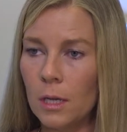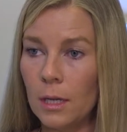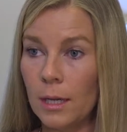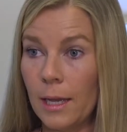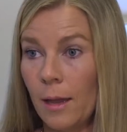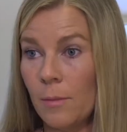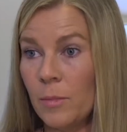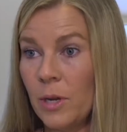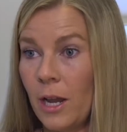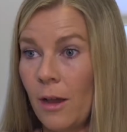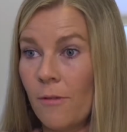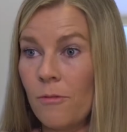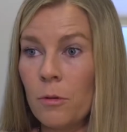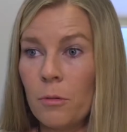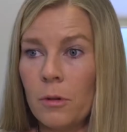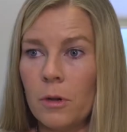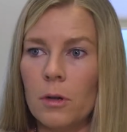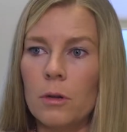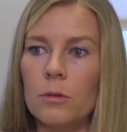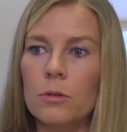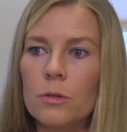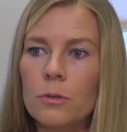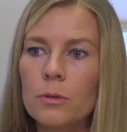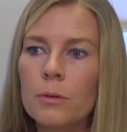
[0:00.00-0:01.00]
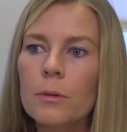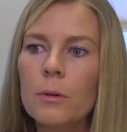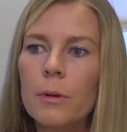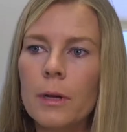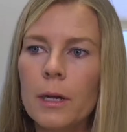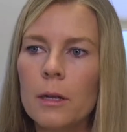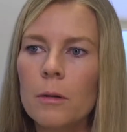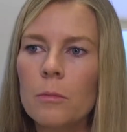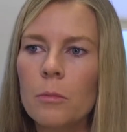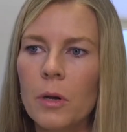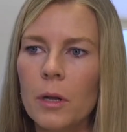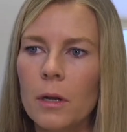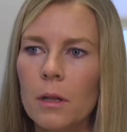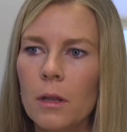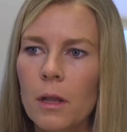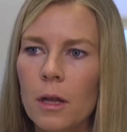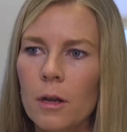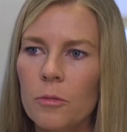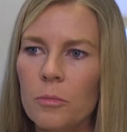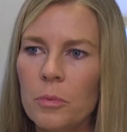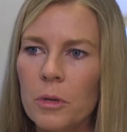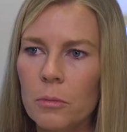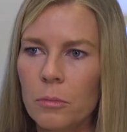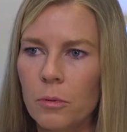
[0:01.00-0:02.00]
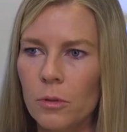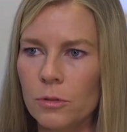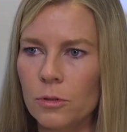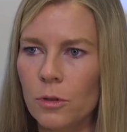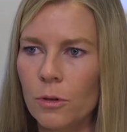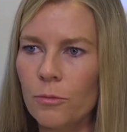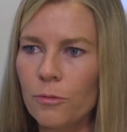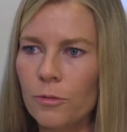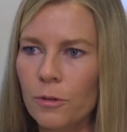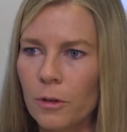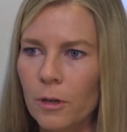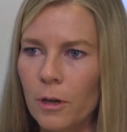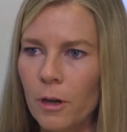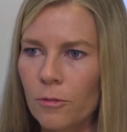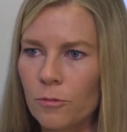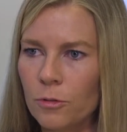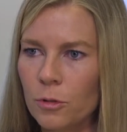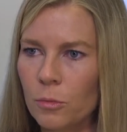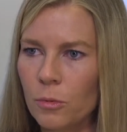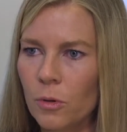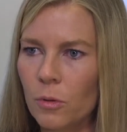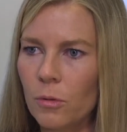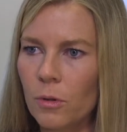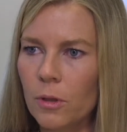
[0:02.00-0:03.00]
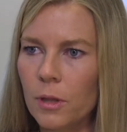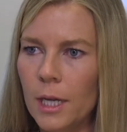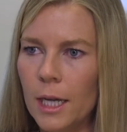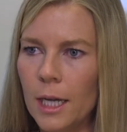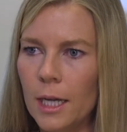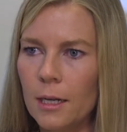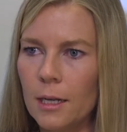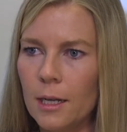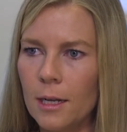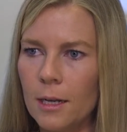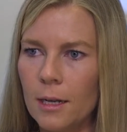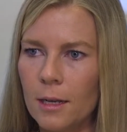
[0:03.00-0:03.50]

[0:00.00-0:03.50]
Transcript: everyone goes through it, but a lot of people don't feel comfortable with that.